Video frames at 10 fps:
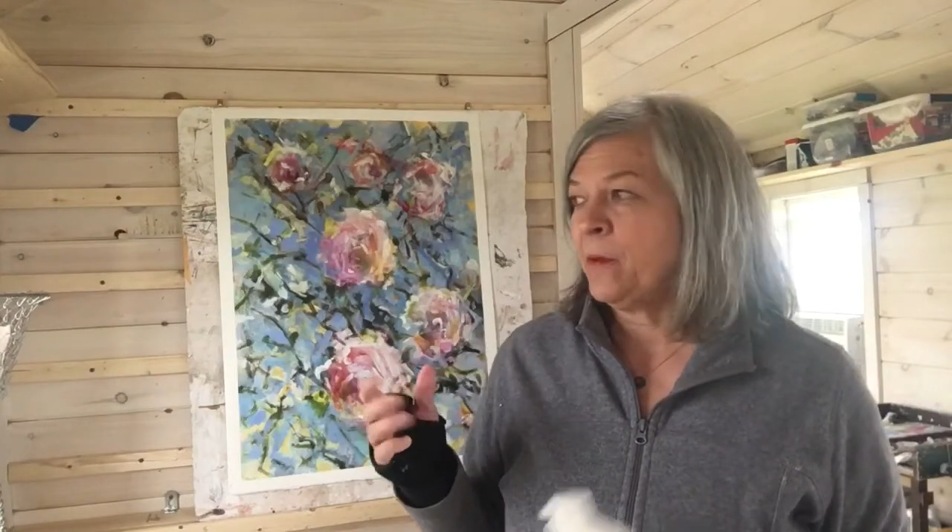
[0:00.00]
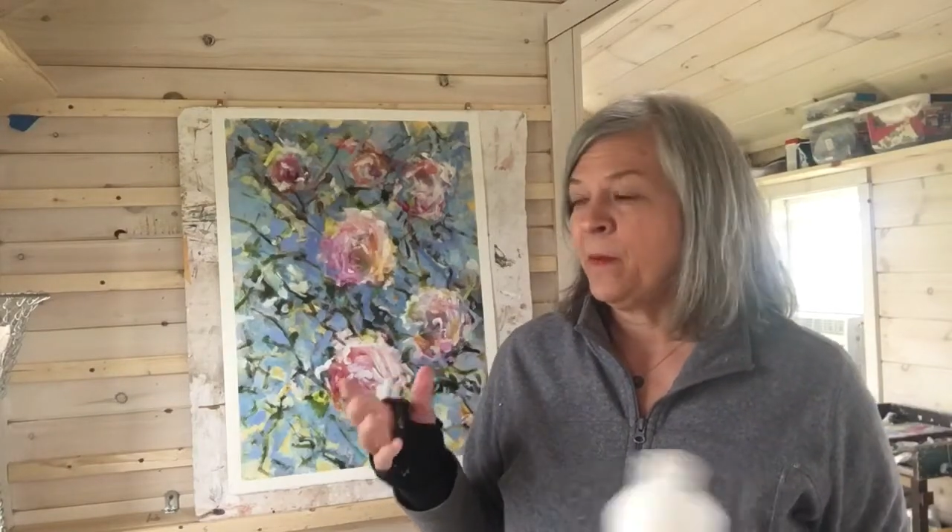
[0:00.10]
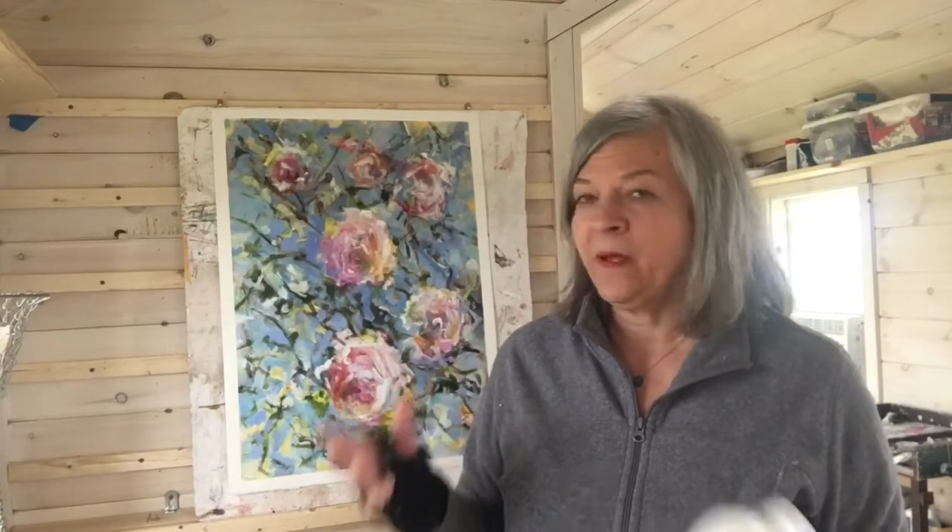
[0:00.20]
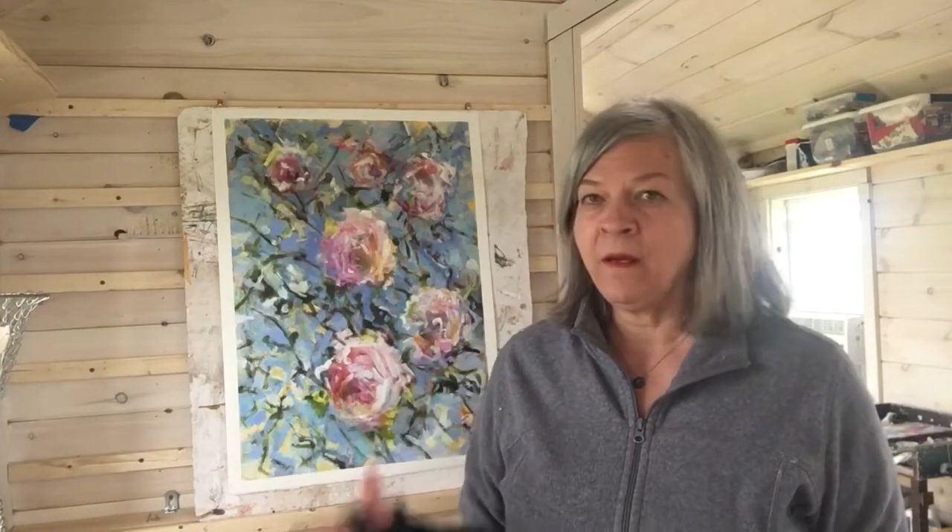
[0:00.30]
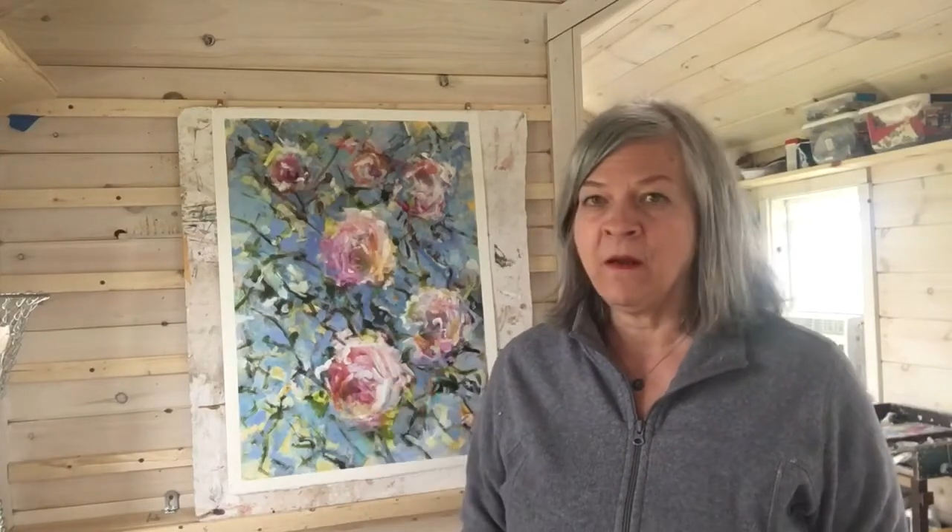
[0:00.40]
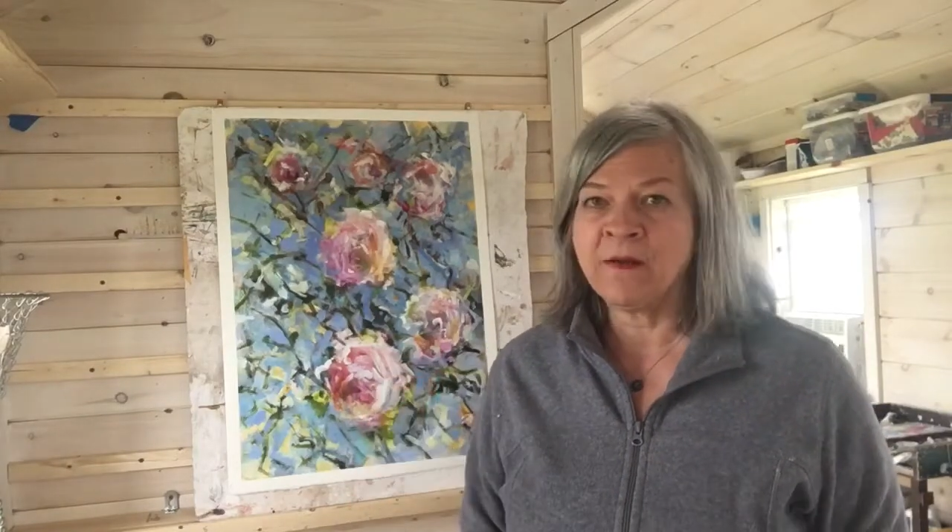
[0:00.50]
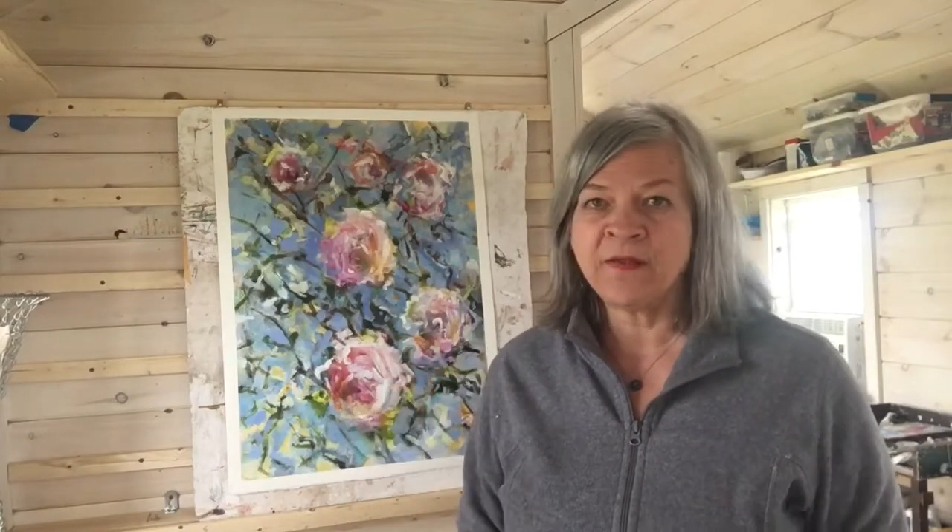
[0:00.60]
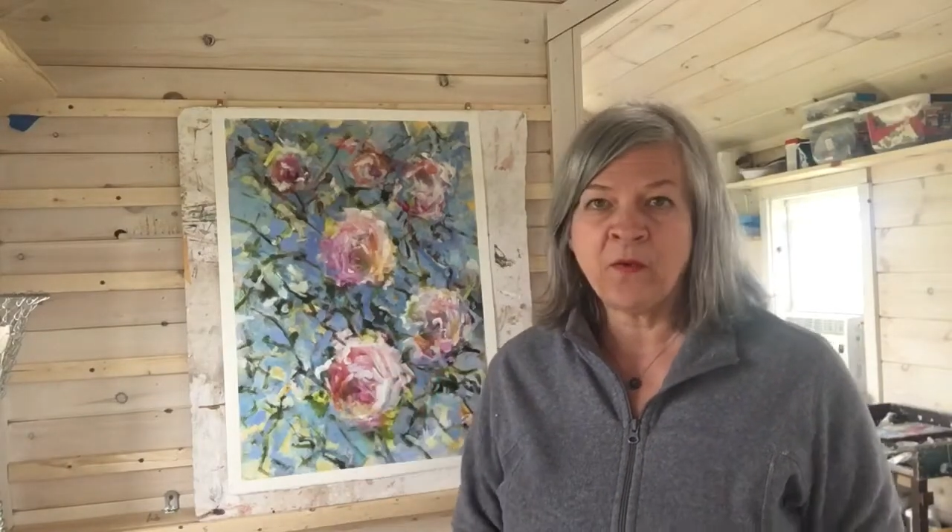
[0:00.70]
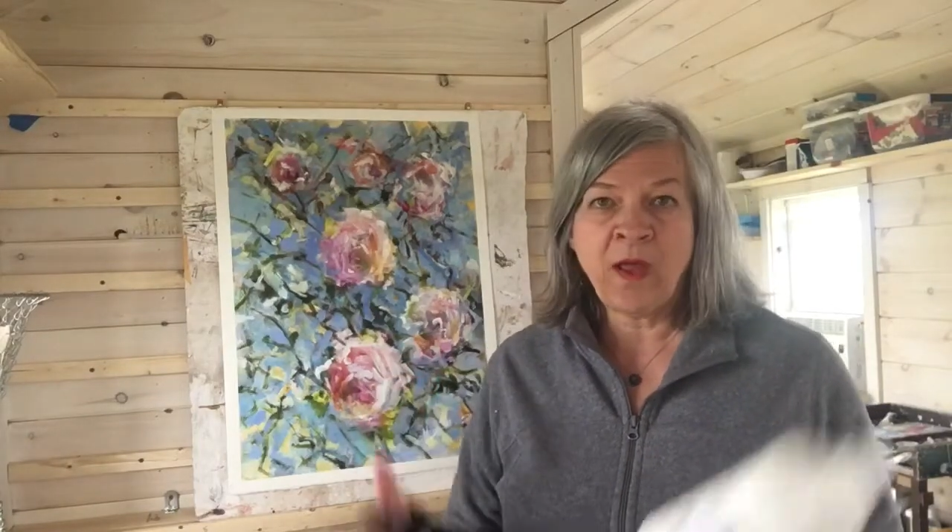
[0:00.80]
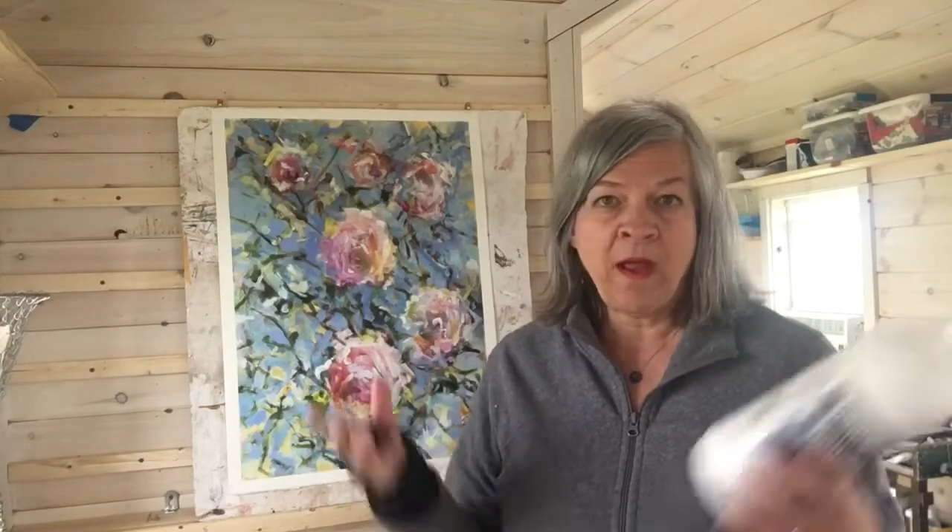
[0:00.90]
but it also
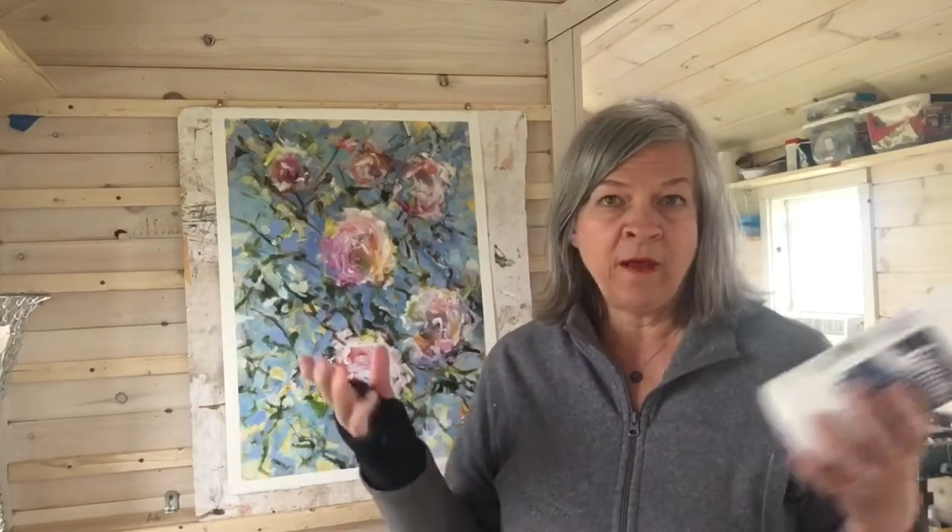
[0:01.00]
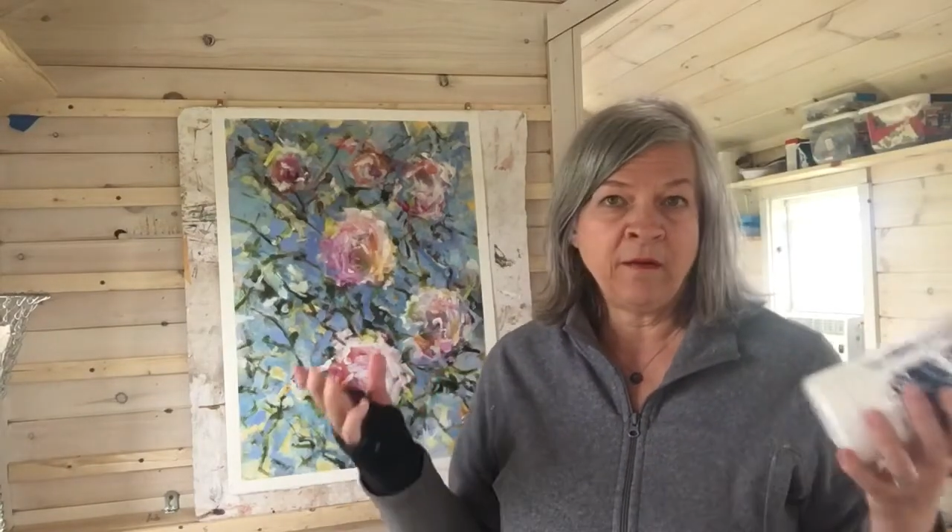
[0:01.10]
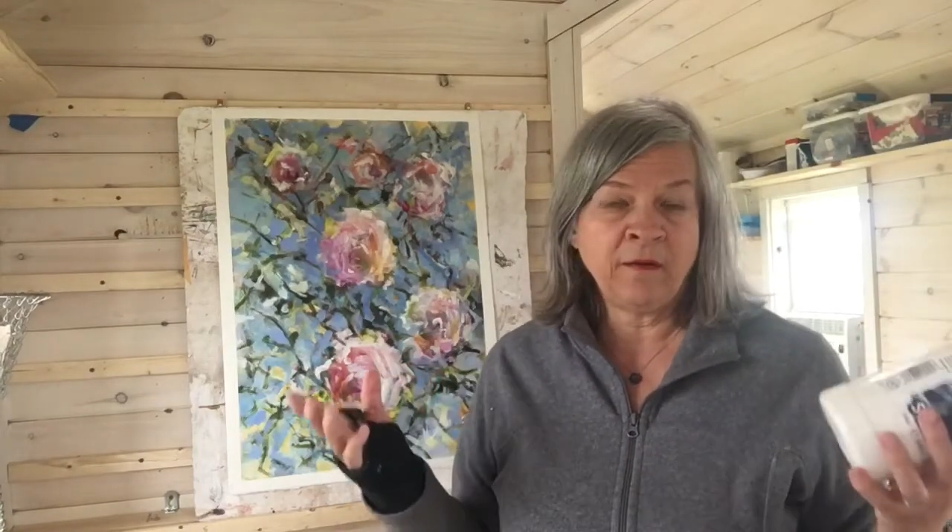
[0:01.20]
can't